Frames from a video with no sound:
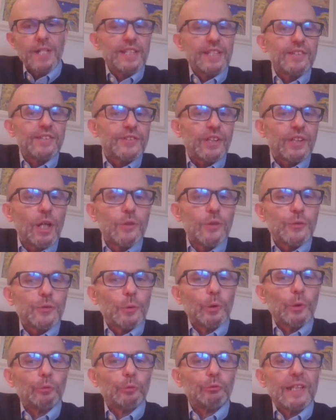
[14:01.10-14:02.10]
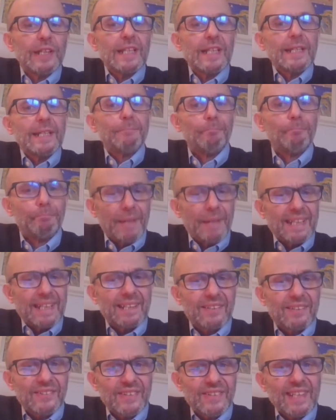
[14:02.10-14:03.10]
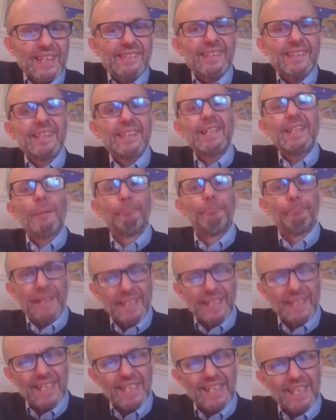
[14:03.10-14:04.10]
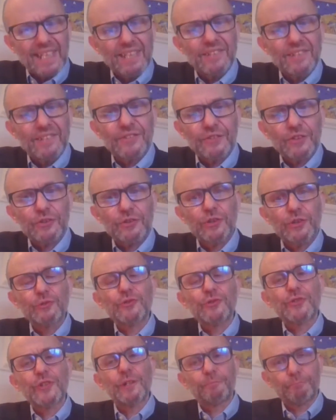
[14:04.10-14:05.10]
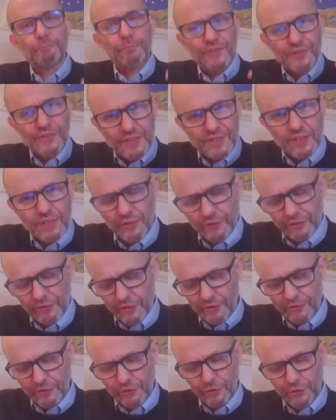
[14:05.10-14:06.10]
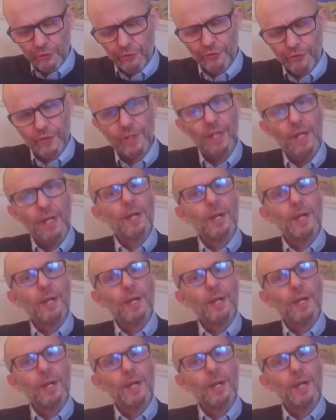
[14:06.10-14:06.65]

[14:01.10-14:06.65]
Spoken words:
need to go to a really big city, a big institution, a prestigious institution.